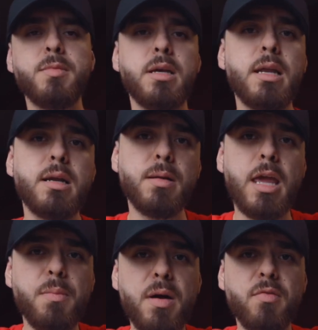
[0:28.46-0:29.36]
get a
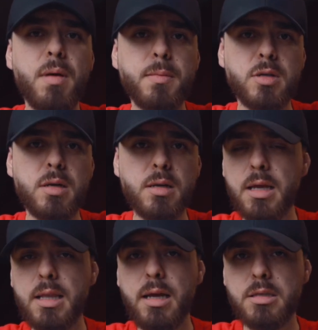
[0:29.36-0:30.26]
cake pan from Amazon and
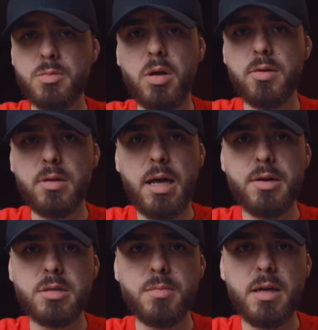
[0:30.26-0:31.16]
get like a small little light
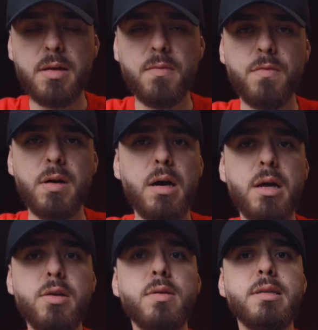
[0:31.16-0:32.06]
or something and figure out
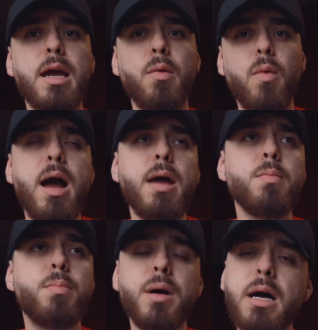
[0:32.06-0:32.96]
how to do a
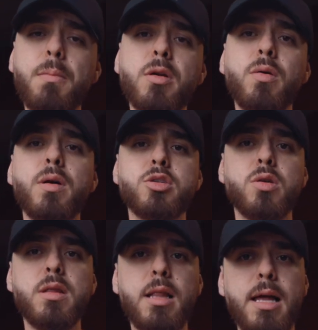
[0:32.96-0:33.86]
DIY. But I'm gonna go ahead and
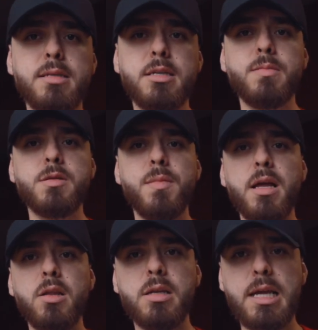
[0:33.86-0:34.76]
show you the lighting setup to
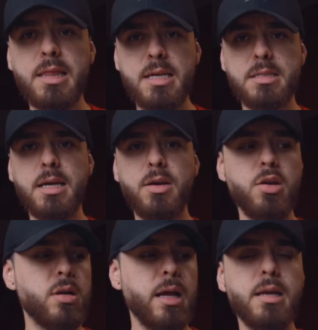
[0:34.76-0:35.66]
make it look like this, like
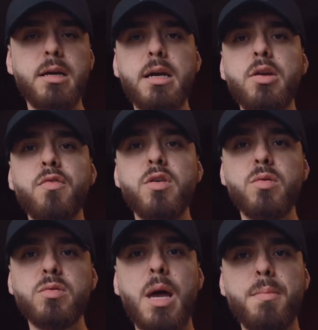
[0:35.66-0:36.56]
you're in like an
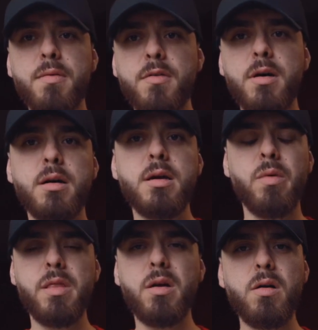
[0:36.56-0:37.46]
interview type of
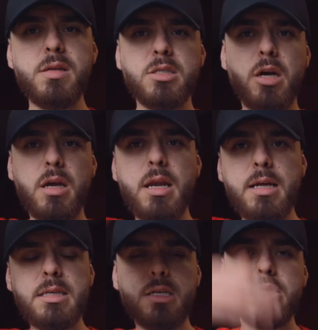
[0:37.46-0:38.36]
what do they call these talking
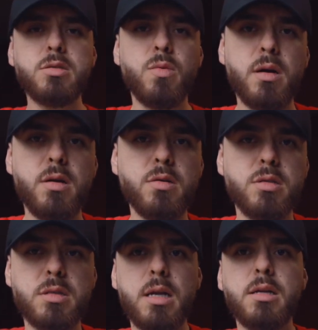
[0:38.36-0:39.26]
head sections, where you're
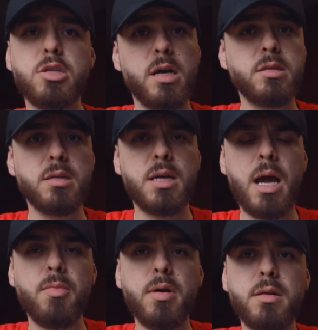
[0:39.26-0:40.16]
just kind of talking to the
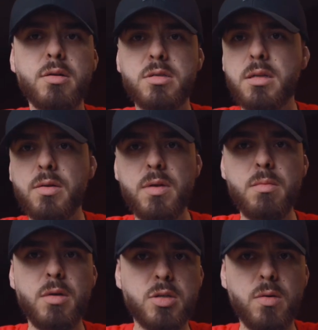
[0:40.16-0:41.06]
camera and there's nothing really
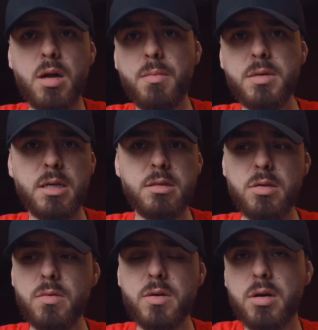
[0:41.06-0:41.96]
much going on besides
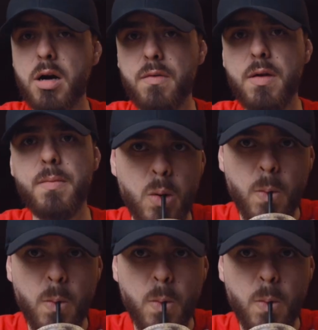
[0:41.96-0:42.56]
you and your coffee.